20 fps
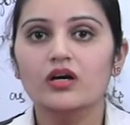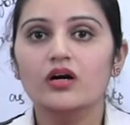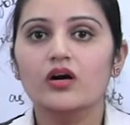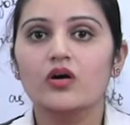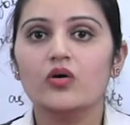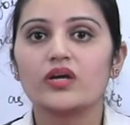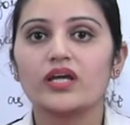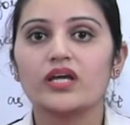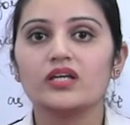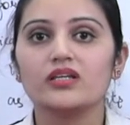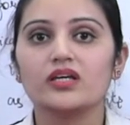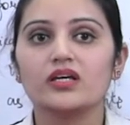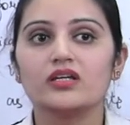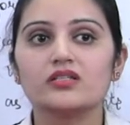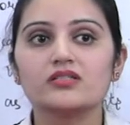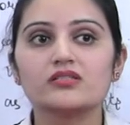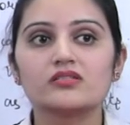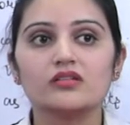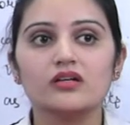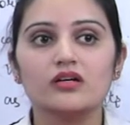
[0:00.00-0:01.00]
Okay, there
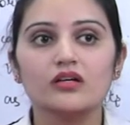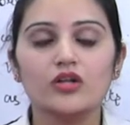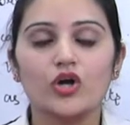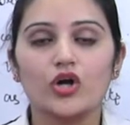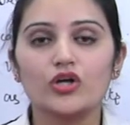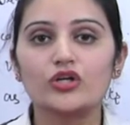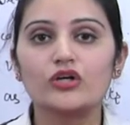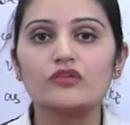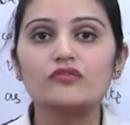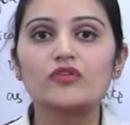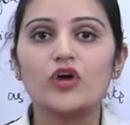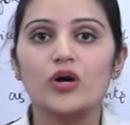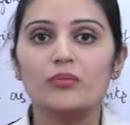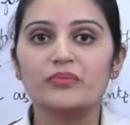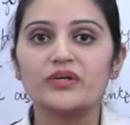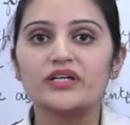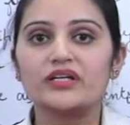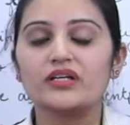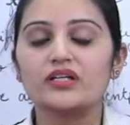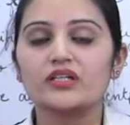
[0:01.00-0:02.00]
is a lot of
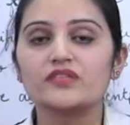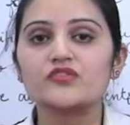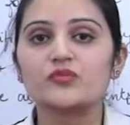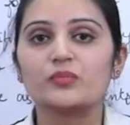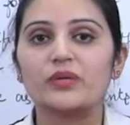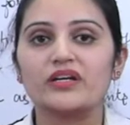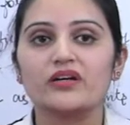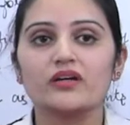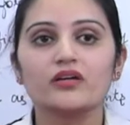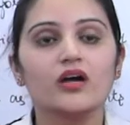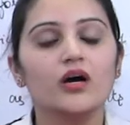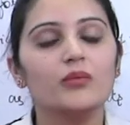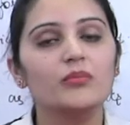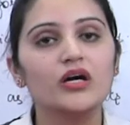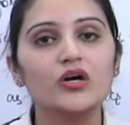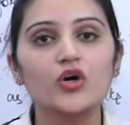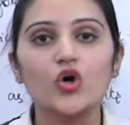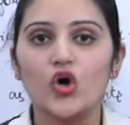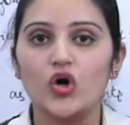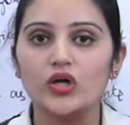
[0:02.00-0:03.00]
competitive spirit
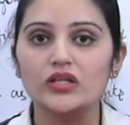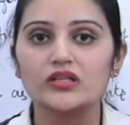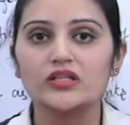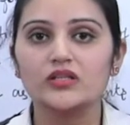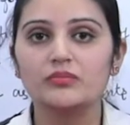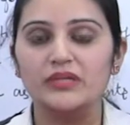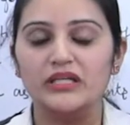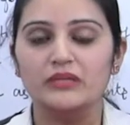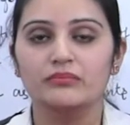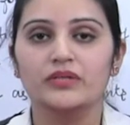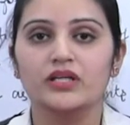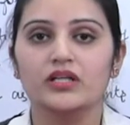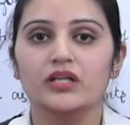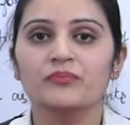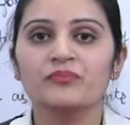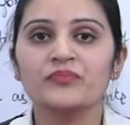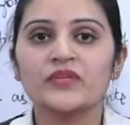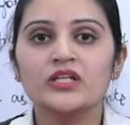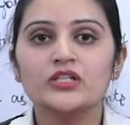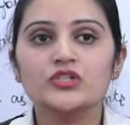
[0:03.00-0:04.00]
among all the people.
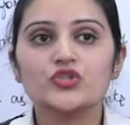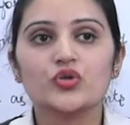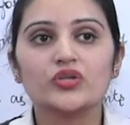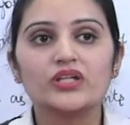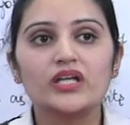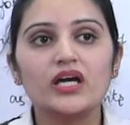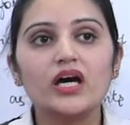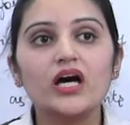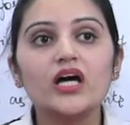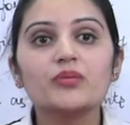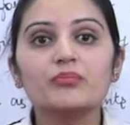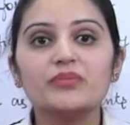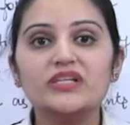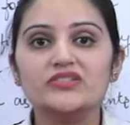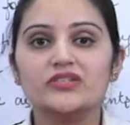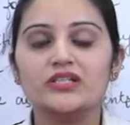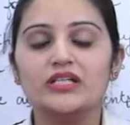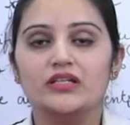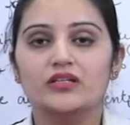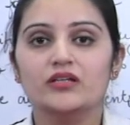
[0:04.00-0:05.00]
So they are
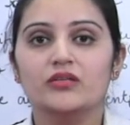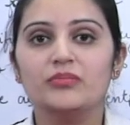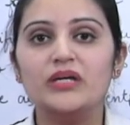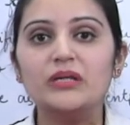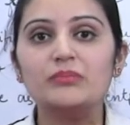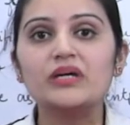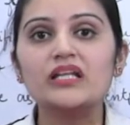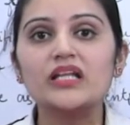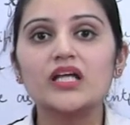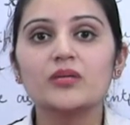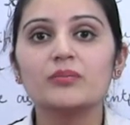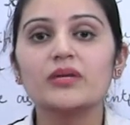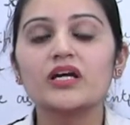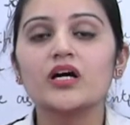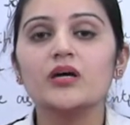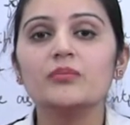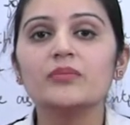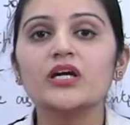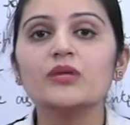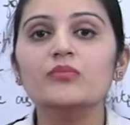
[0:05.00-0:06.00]
busy. People are
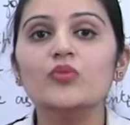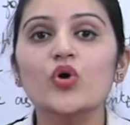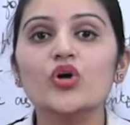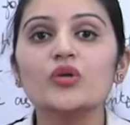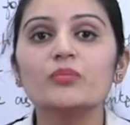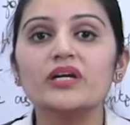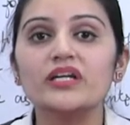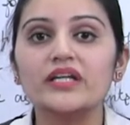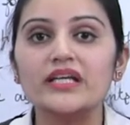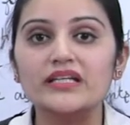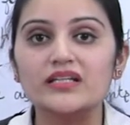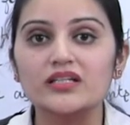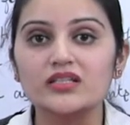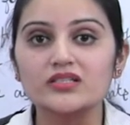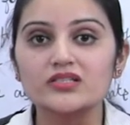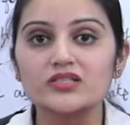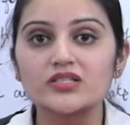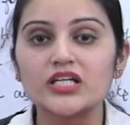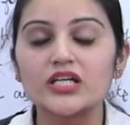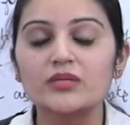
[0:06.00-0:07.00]
becoming more
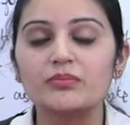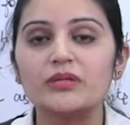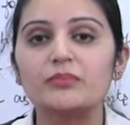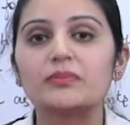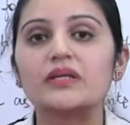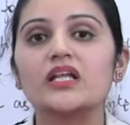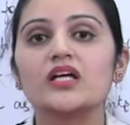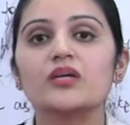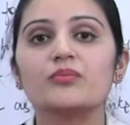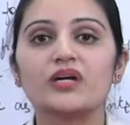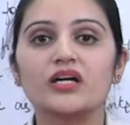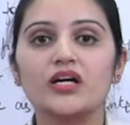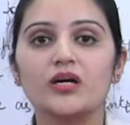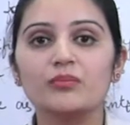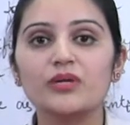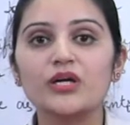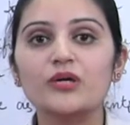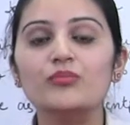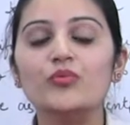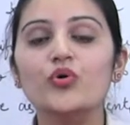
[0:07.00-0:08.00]
materialistic. People are
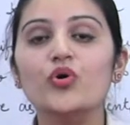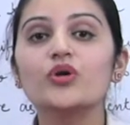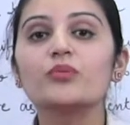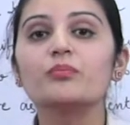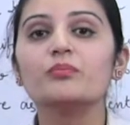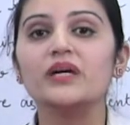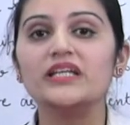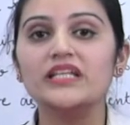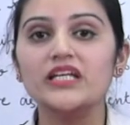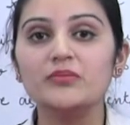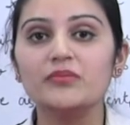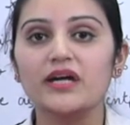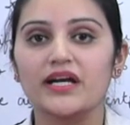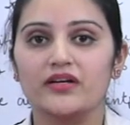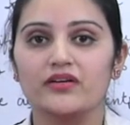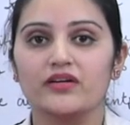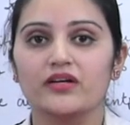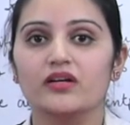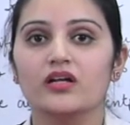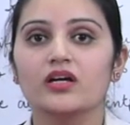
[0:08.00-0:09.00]
becoming more money
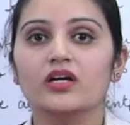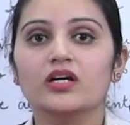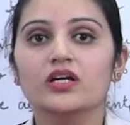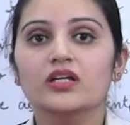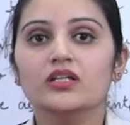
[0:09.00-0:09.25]
minded.